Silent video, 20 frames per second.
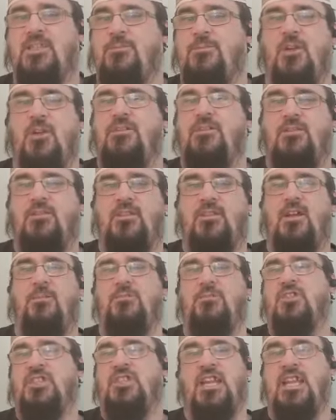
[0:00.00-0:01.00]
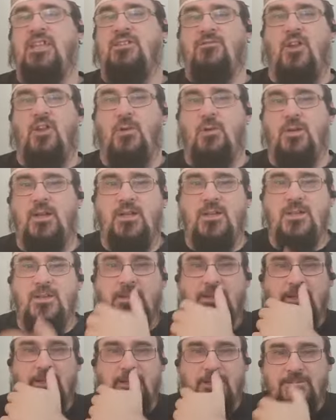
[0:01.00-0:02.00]
I'm not even, I'm just a lay follower,
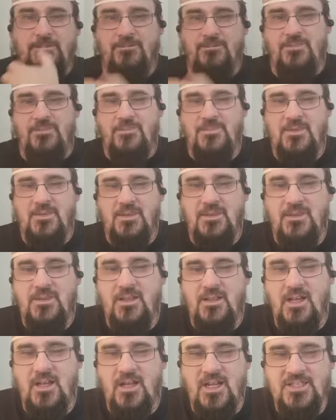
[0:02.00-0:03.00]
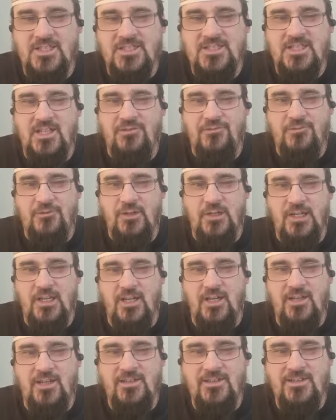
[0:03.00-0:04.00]
uh, a
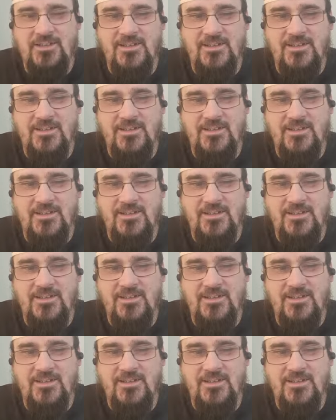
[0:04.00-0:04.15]
astaghfirullah.